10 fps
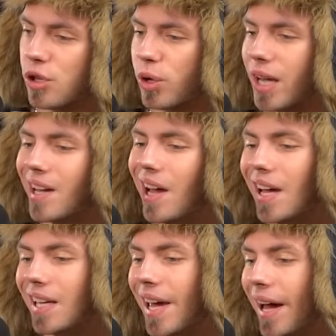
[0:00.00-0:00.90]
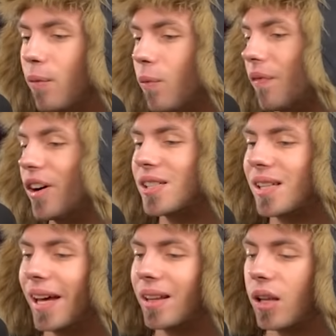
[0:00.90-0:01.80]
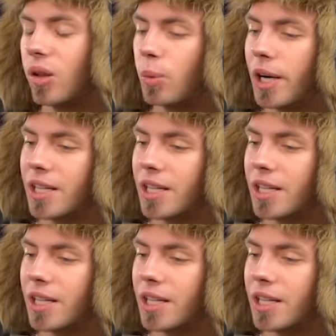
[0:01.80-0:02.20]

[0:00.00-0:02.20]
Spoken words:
Okay, yeah, first candle we're